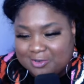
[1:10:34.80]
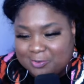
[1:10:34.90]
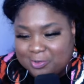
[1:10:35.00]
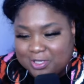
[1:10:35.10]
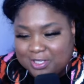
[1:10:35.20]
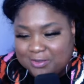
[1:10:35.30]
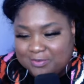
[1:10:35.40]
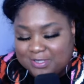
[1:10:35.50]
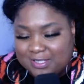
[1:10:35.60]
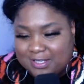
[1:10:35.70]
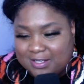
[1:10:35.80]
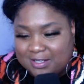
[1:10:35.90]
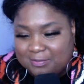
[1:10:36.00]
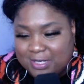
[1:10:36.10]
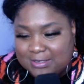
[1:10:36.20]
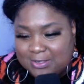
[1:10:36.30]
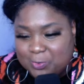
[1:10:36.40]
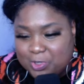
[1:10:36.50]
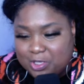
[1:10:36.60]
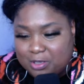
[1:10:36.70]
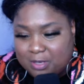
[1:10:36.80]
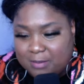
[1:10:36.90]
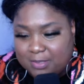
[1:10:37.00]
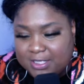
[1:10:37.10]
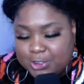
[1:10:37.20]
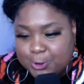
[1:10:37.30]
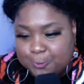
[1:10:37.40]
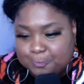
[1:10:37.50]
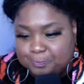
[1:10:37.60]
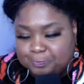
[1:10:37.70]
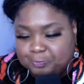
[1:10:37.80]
William, Apostle William, God bless you